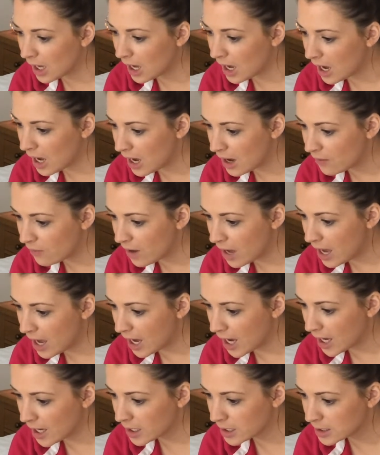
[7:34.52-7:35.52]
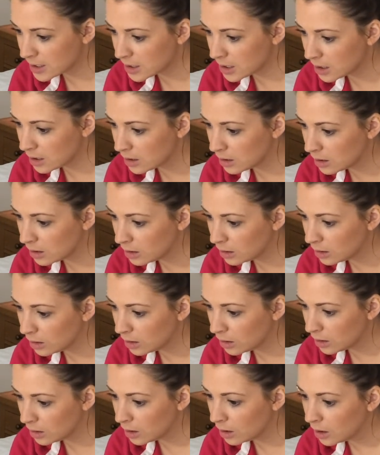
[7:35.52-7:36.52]
have asked,
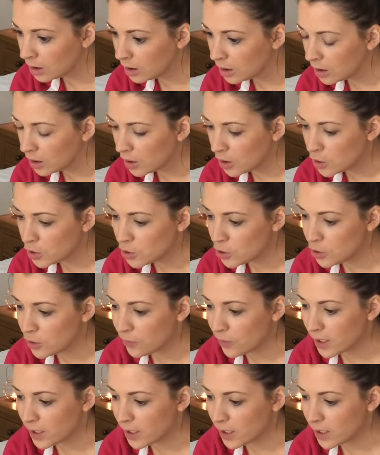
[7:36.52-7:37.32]
do you